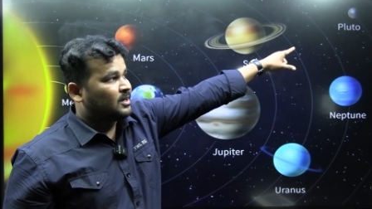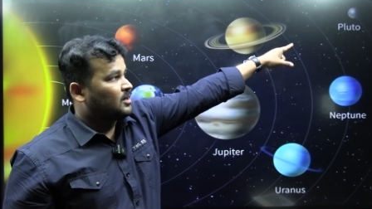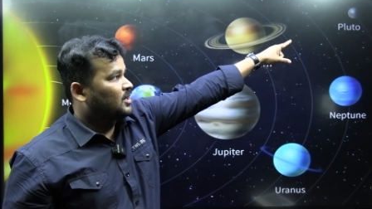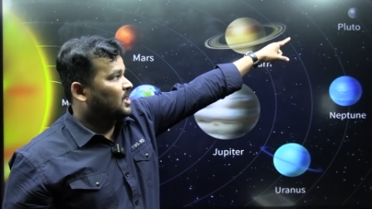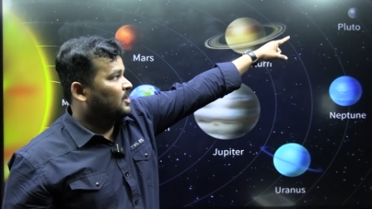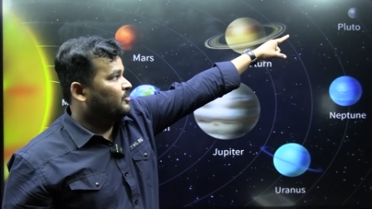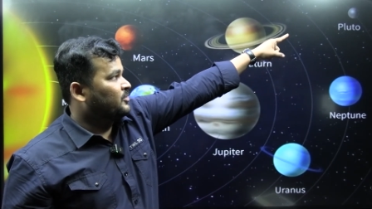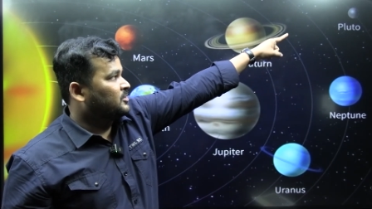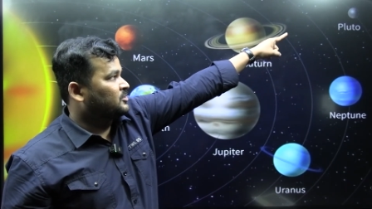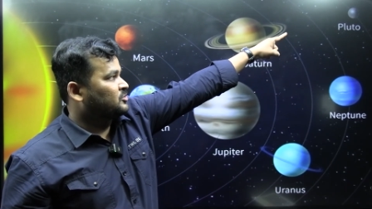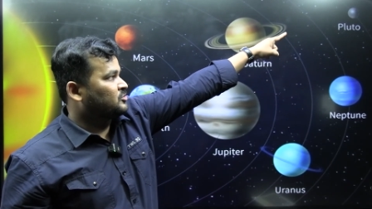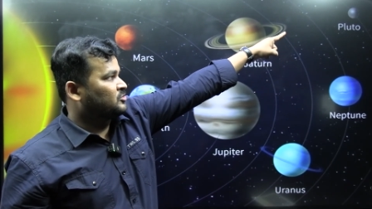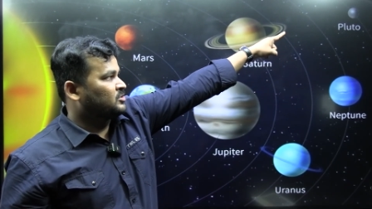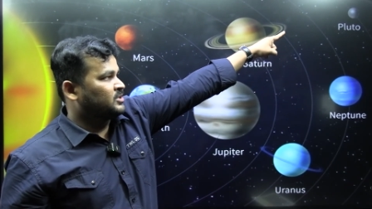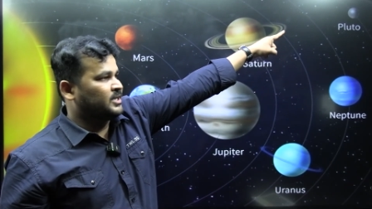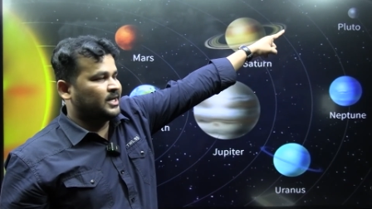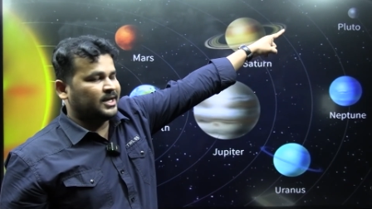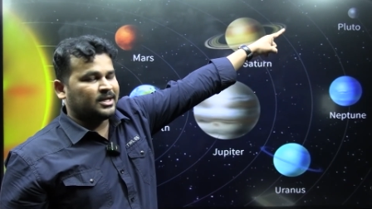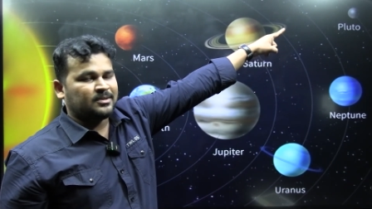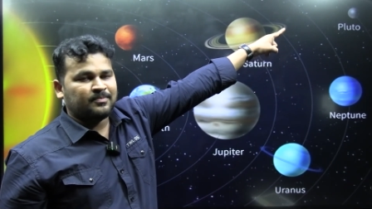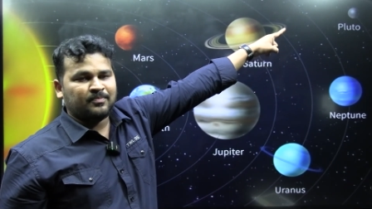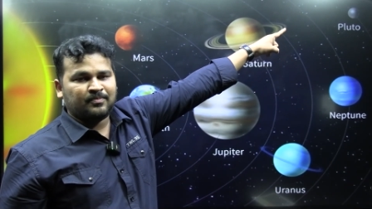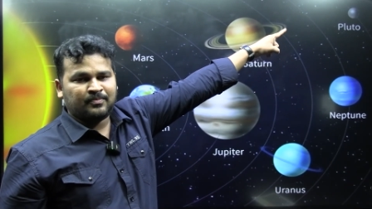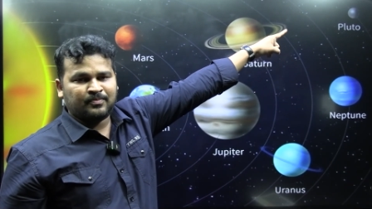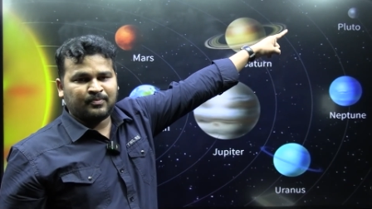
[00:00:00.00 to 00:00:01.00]
Coming to
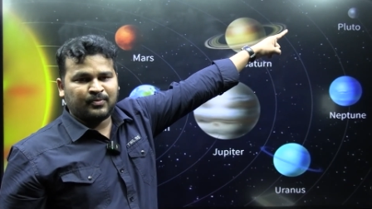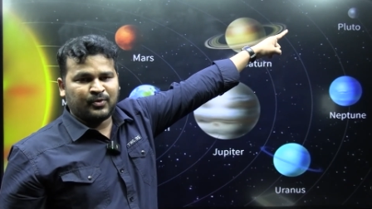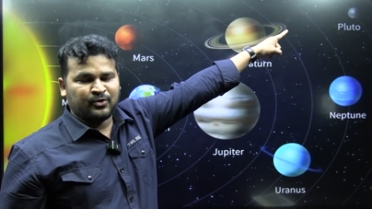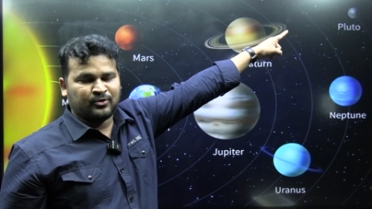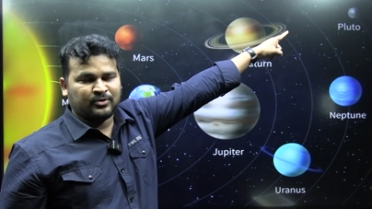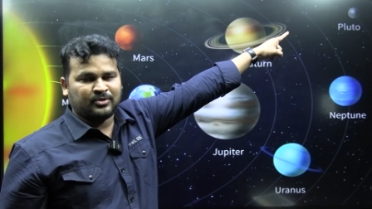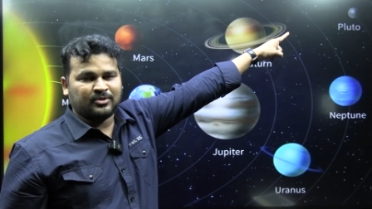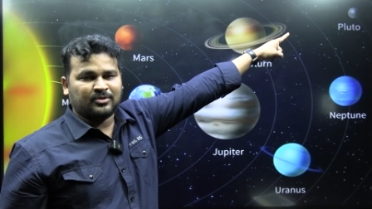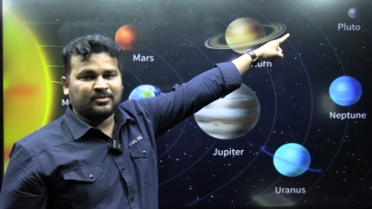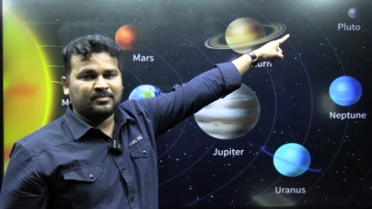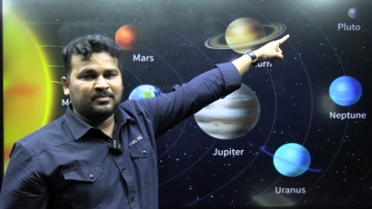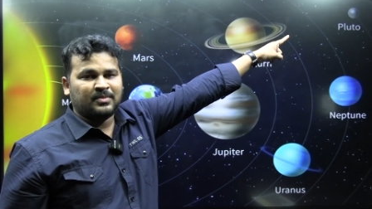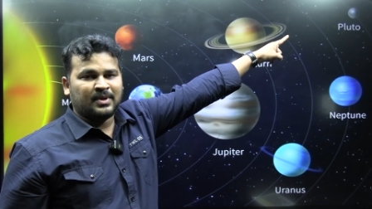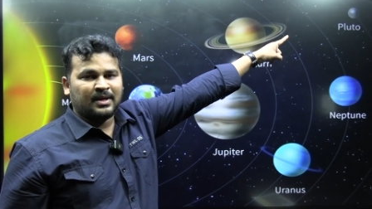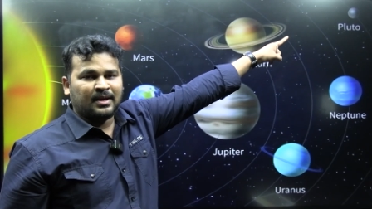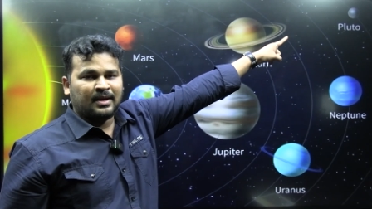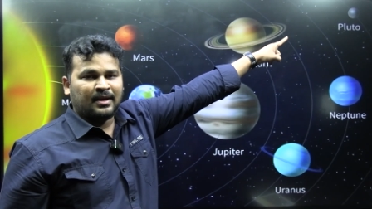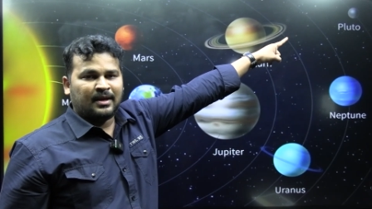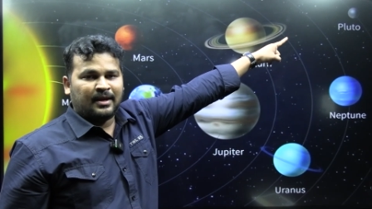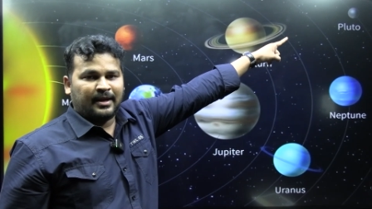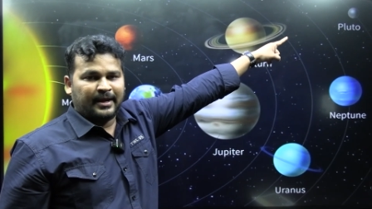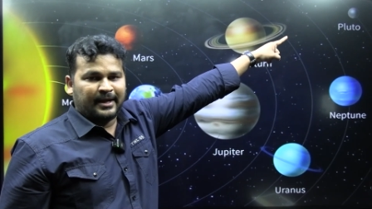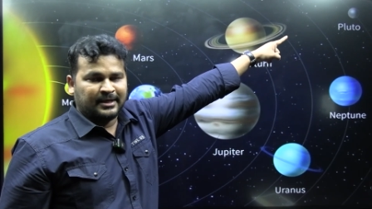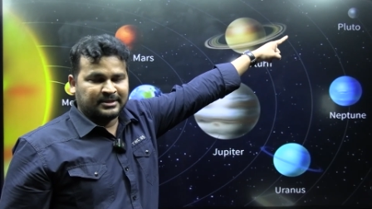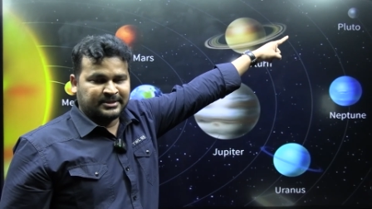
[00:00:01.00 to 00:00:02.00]
there, Pluto.
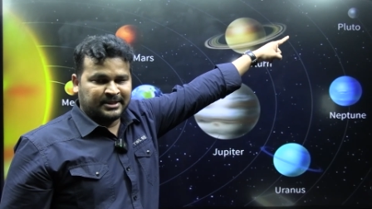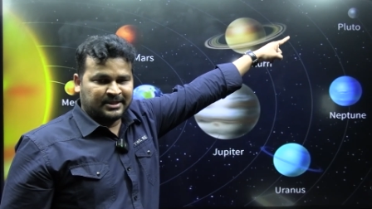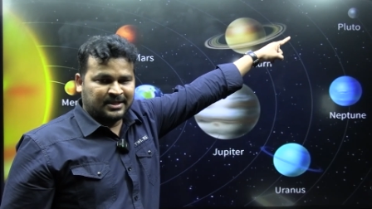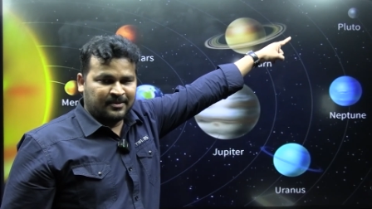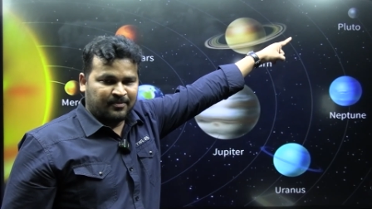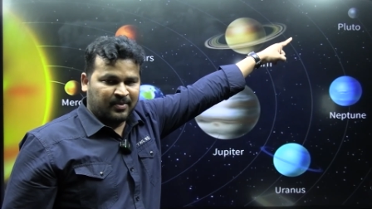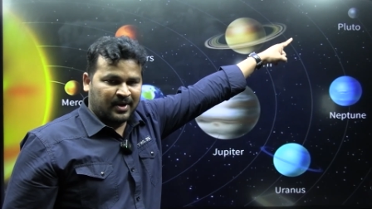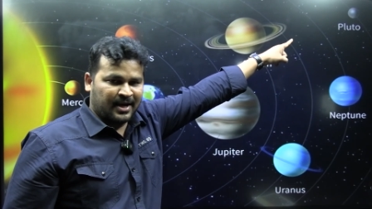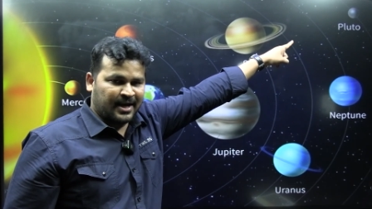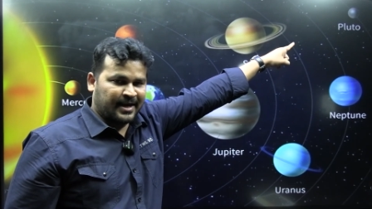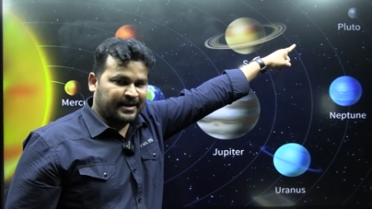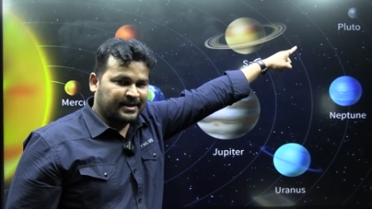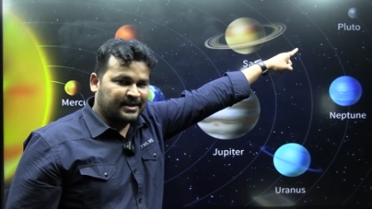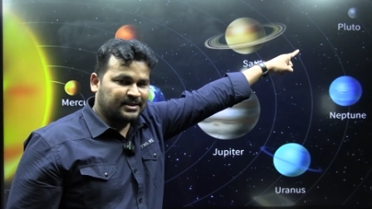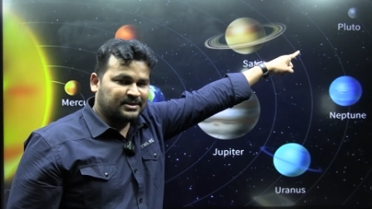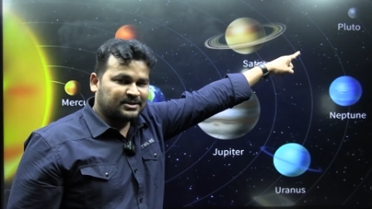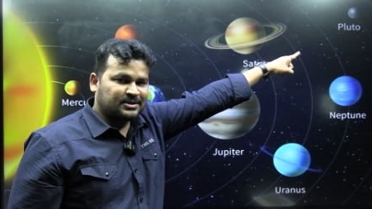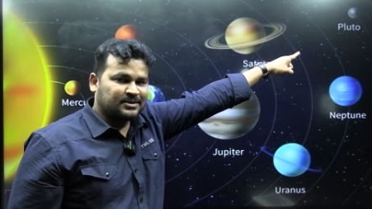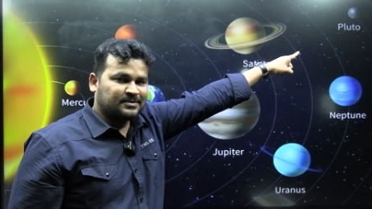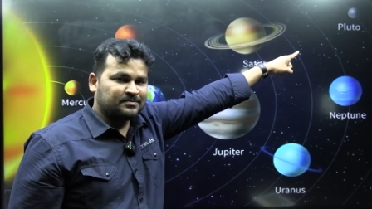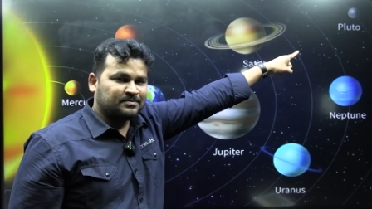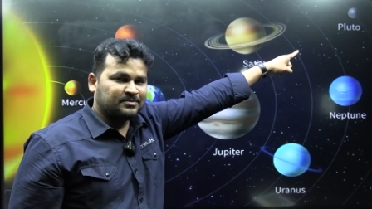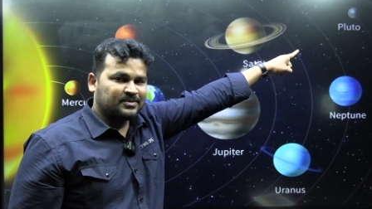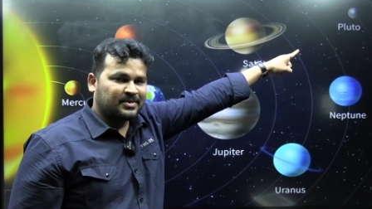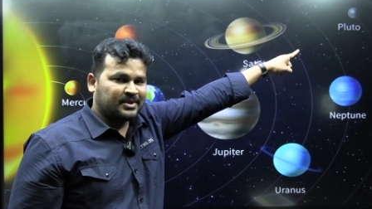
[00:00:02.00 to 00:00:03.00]
Is it a
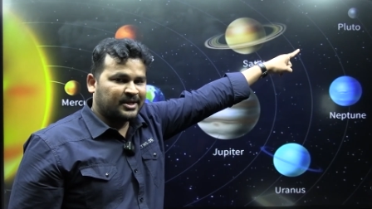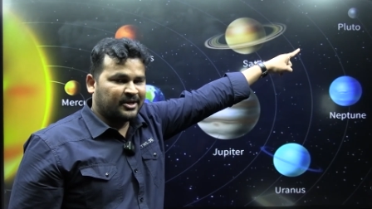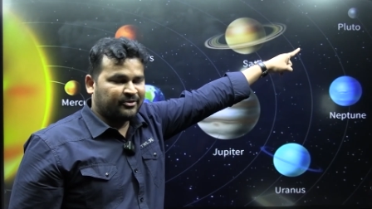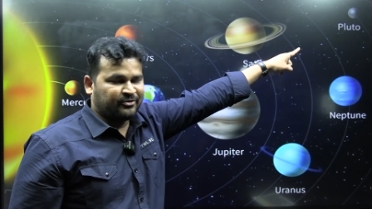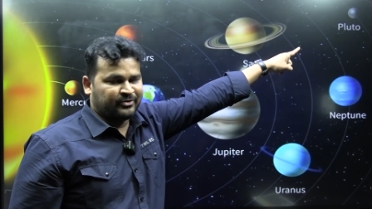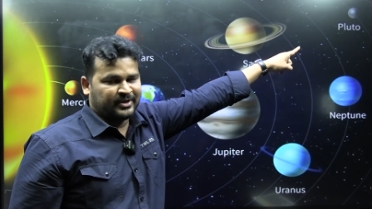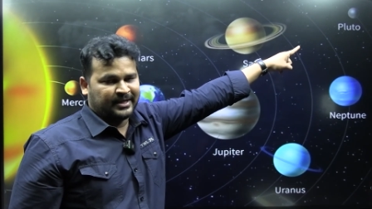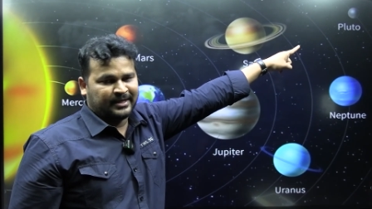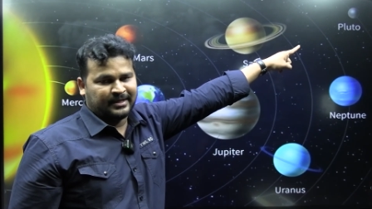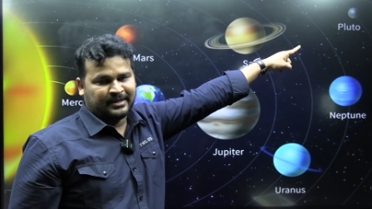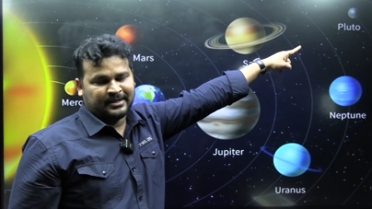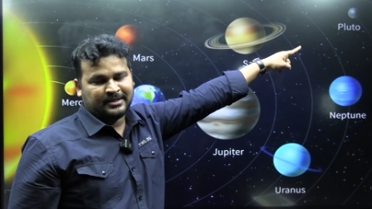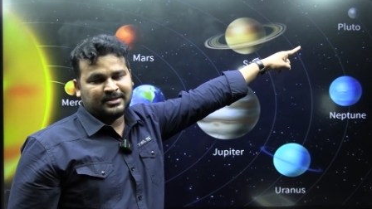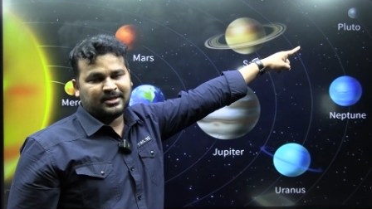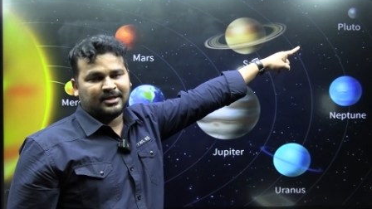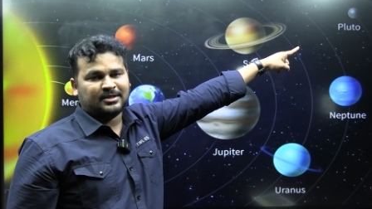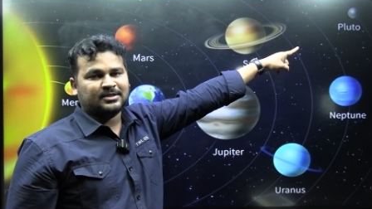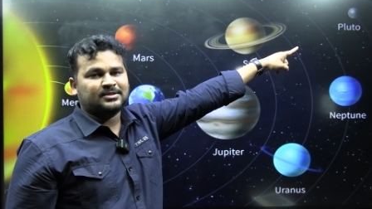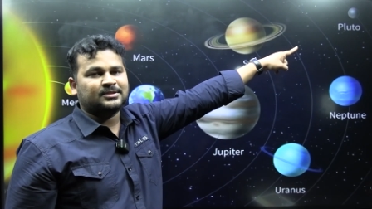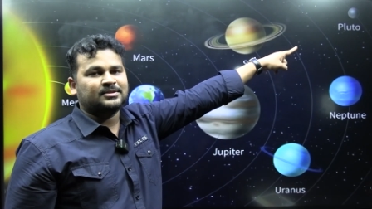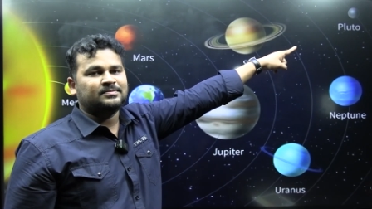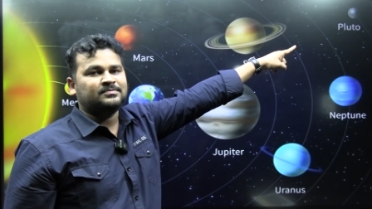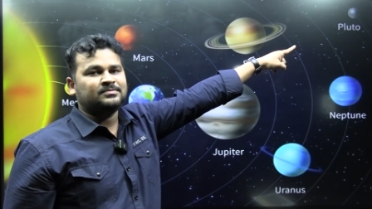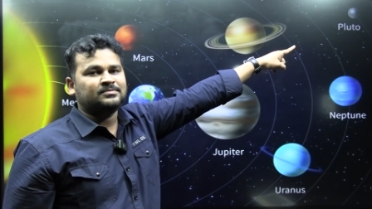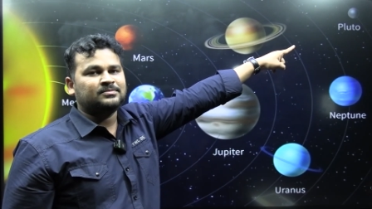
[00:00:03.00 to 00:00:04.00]
planet? Definitely
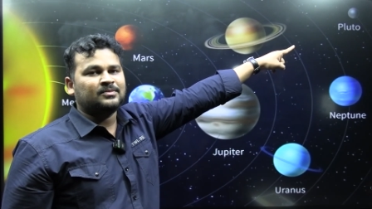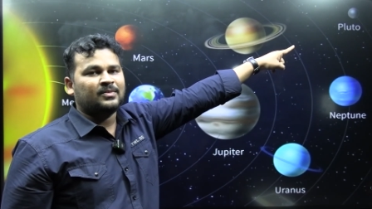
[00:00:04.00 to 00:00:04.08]
not.